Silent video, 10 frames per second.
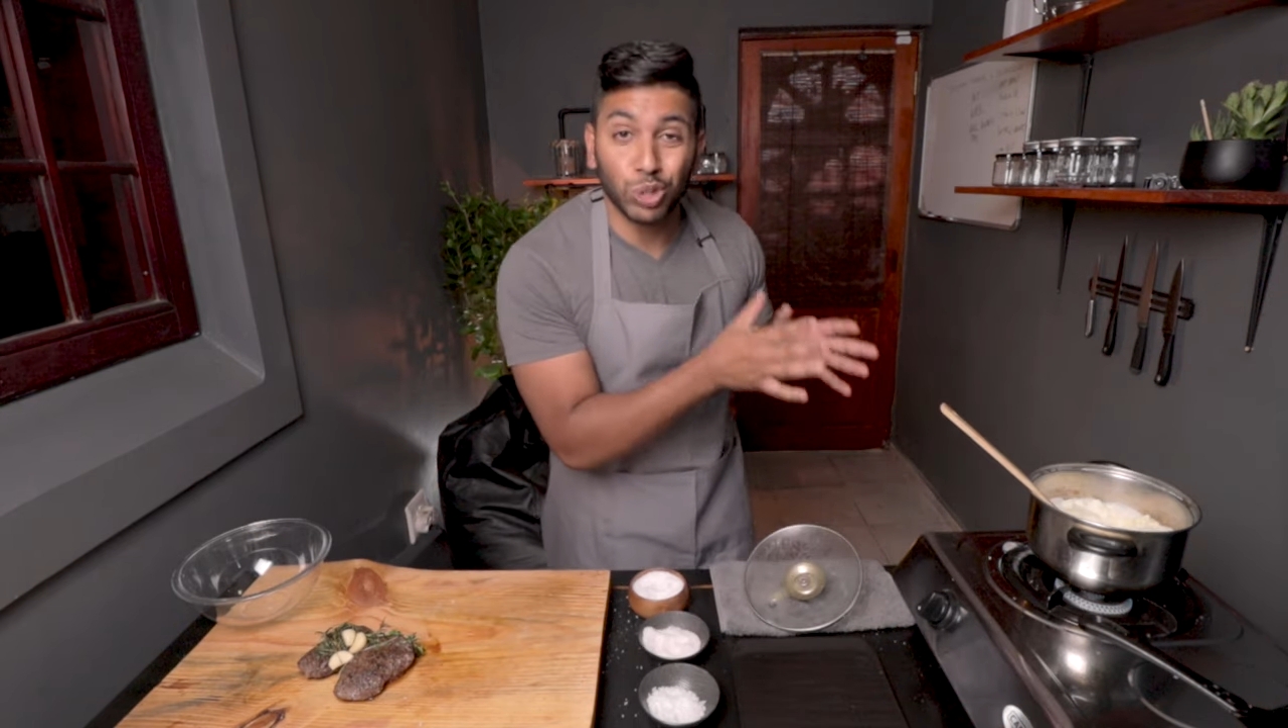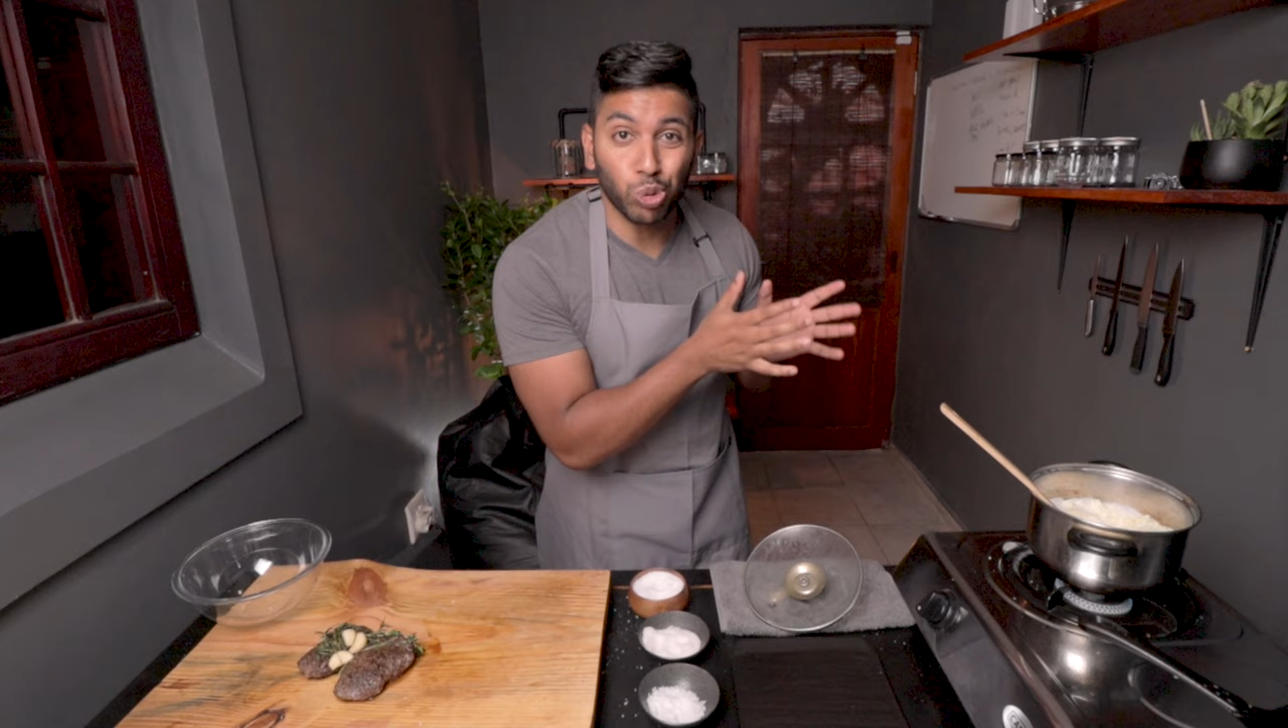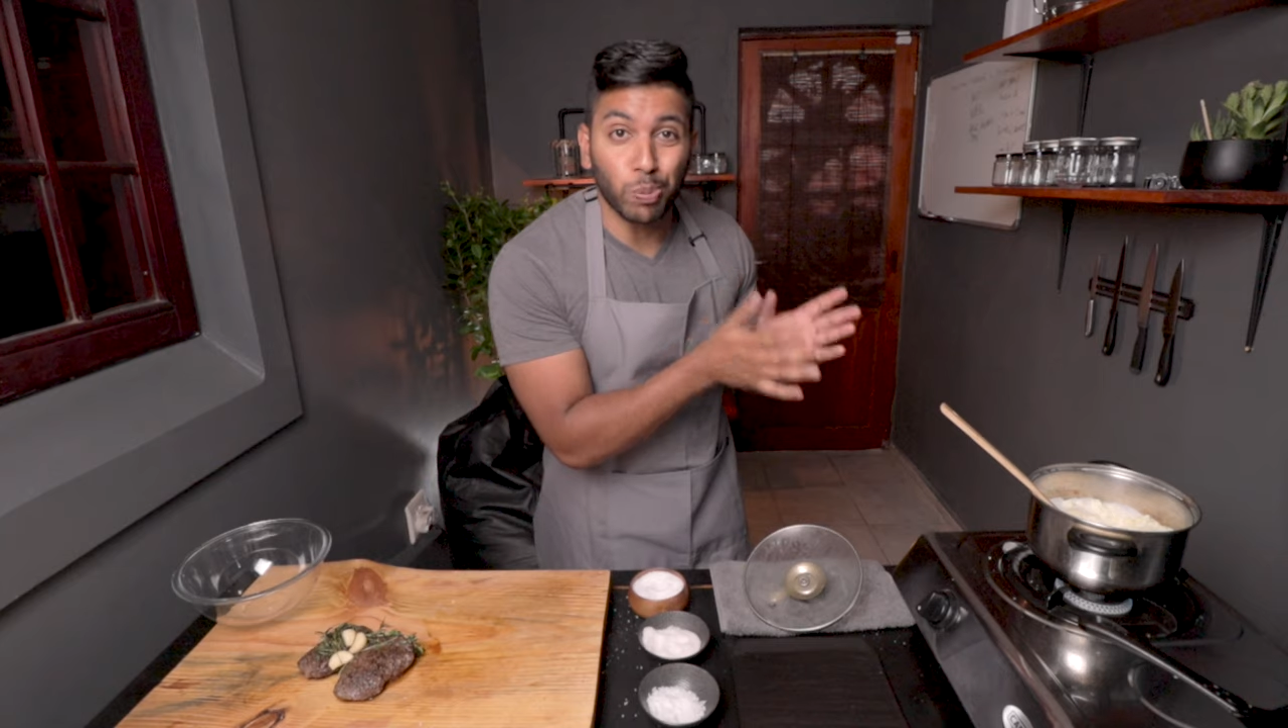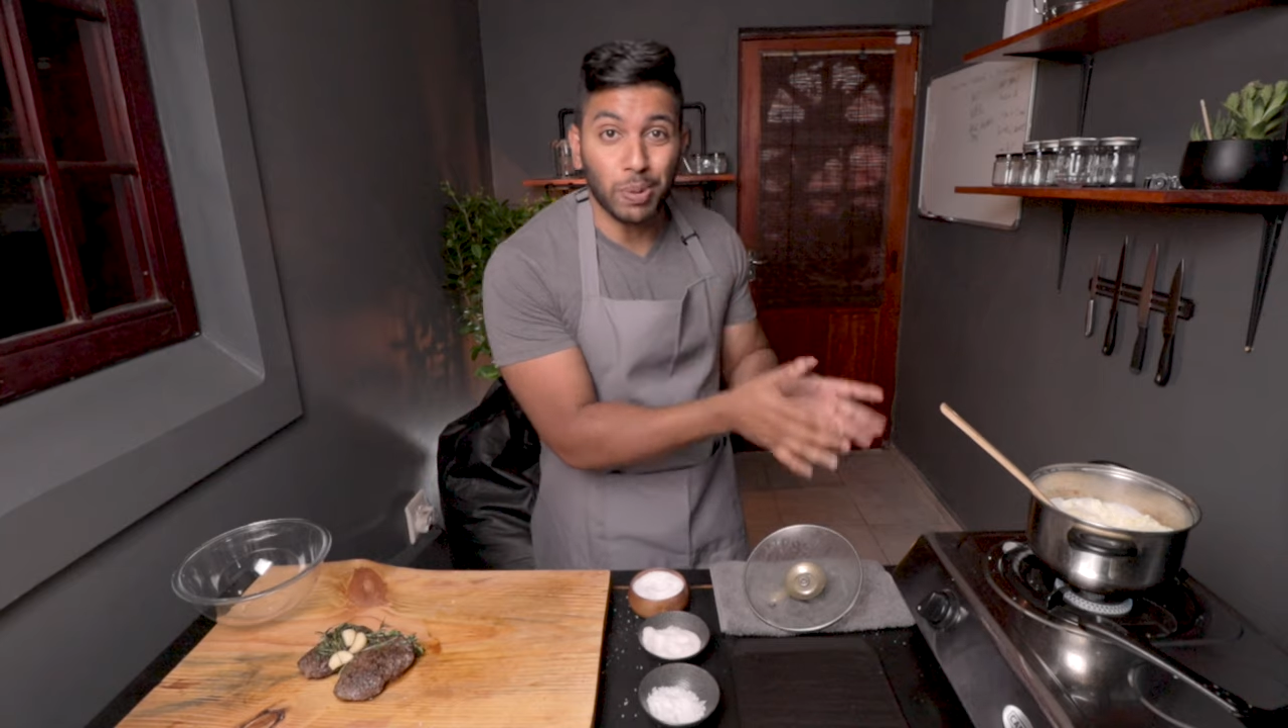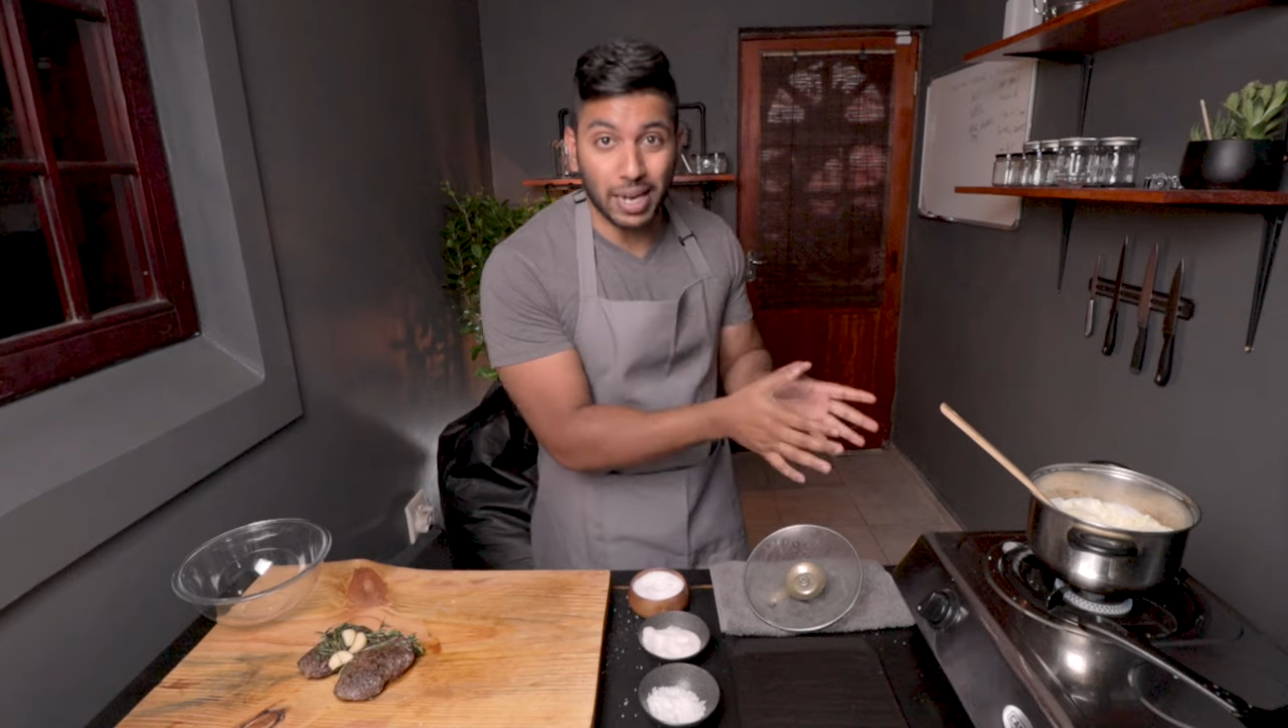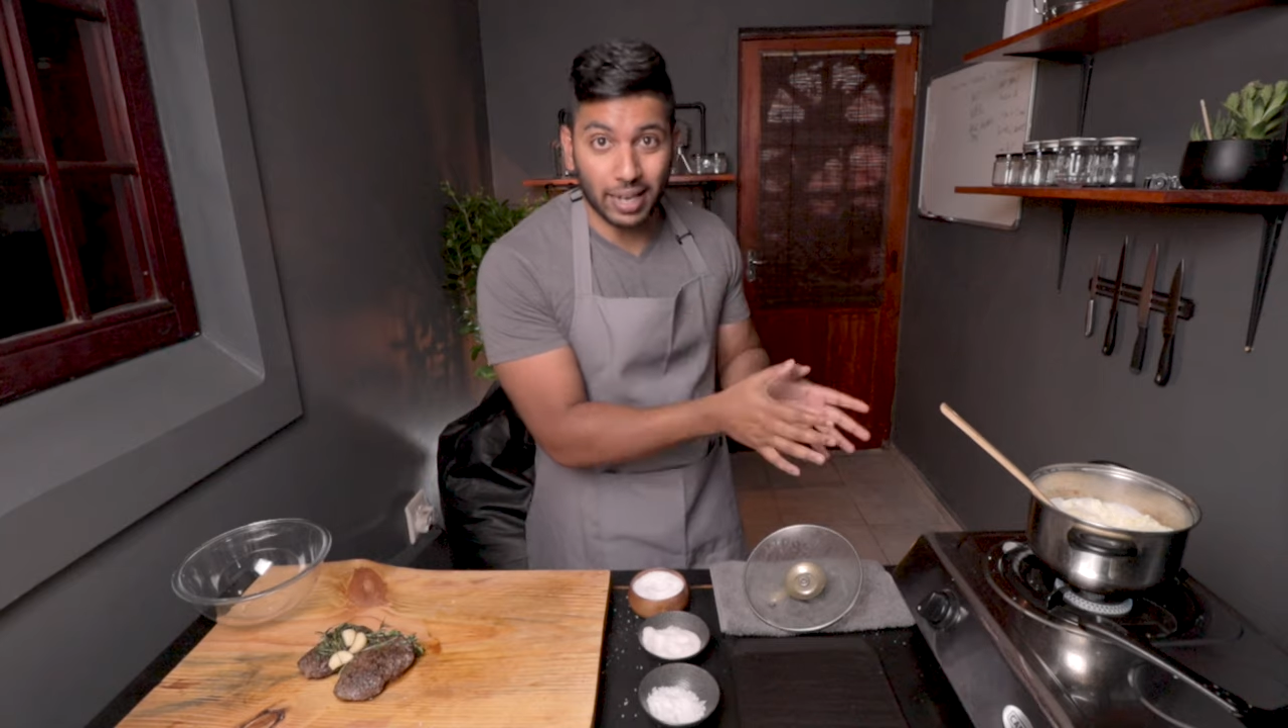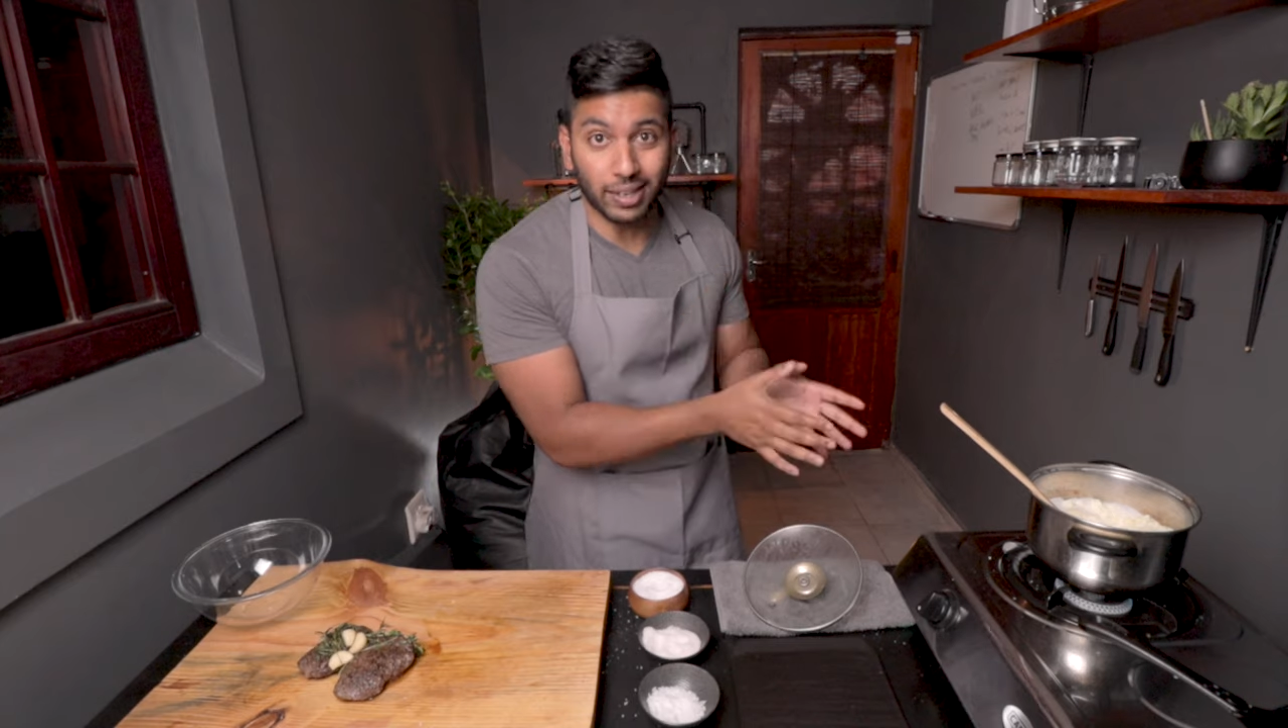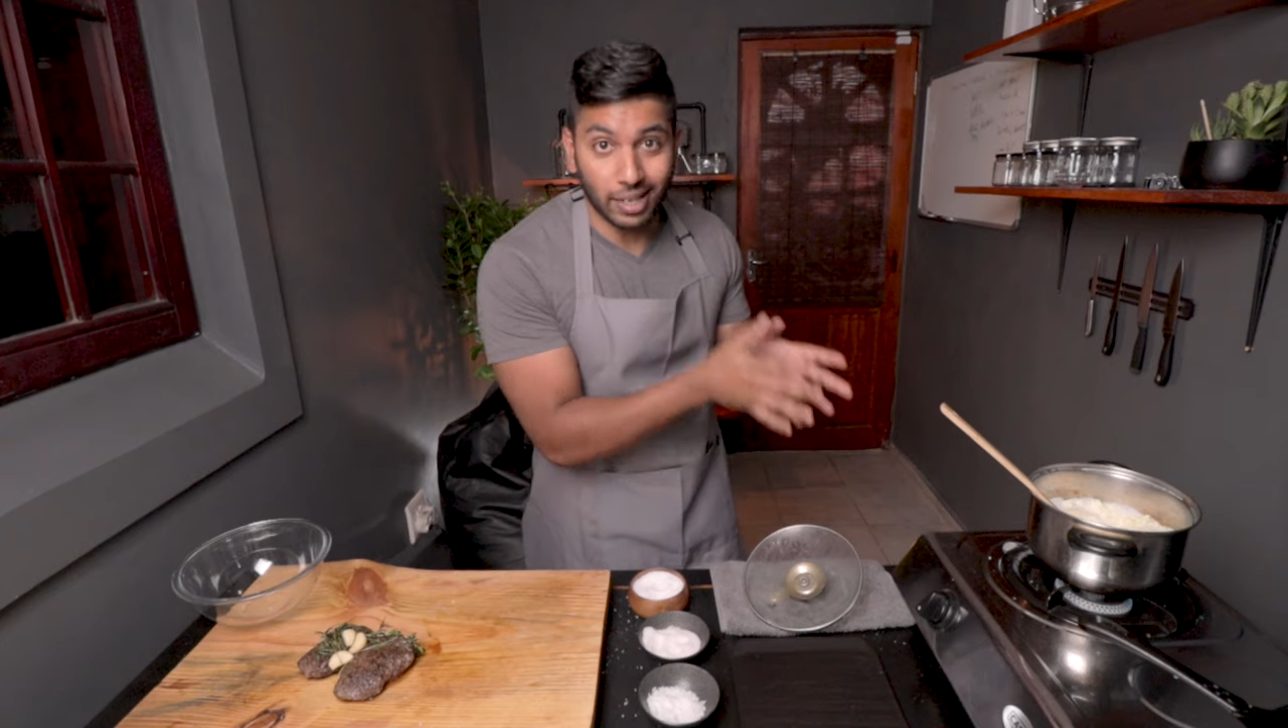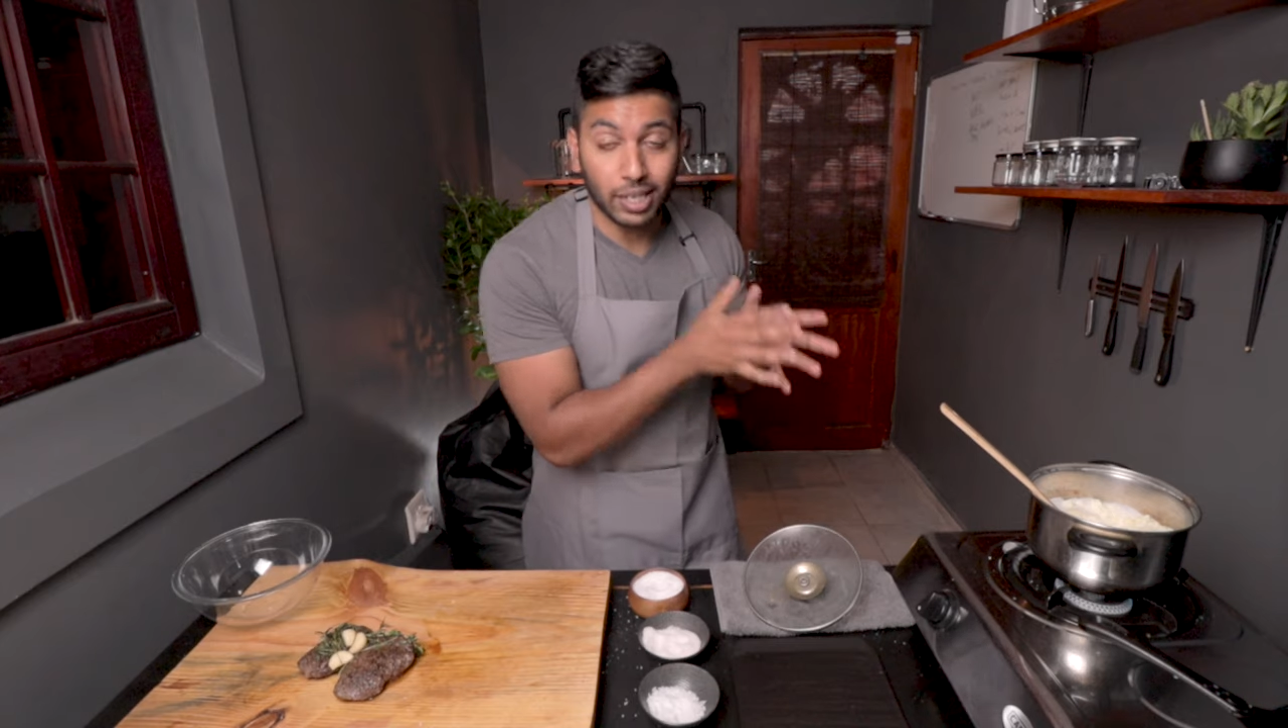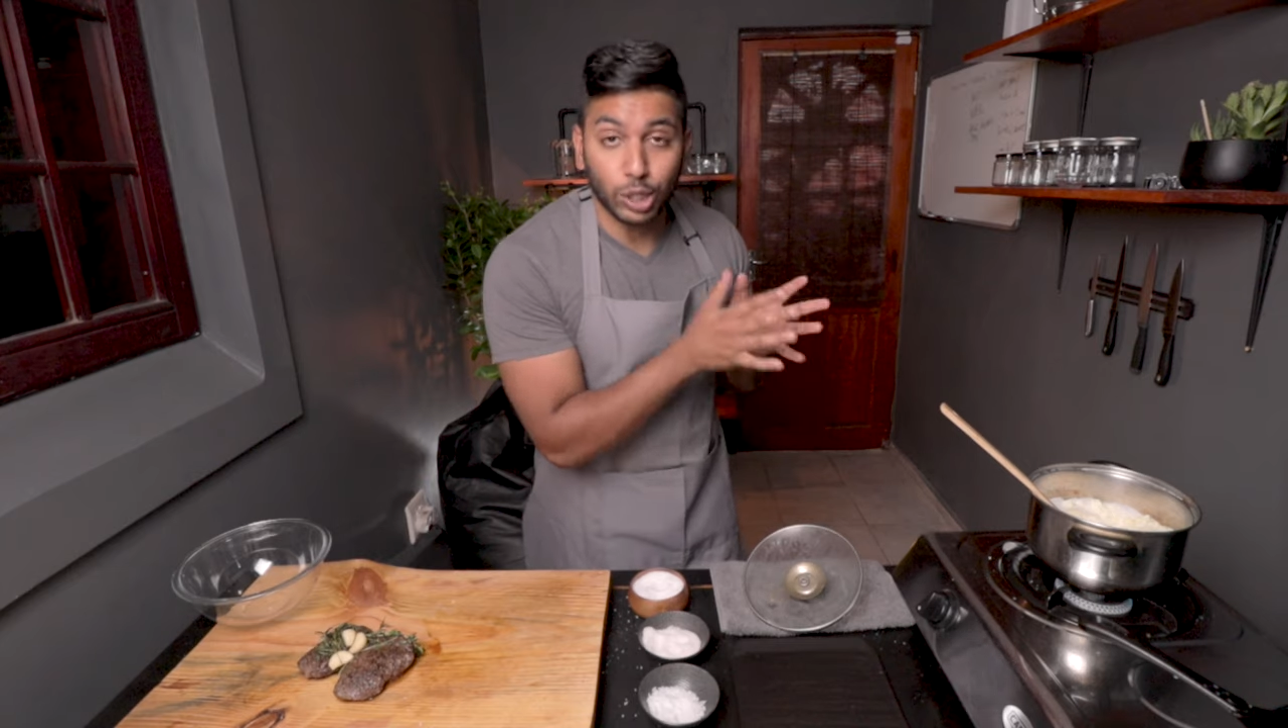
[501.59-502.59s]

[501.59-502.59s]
to blend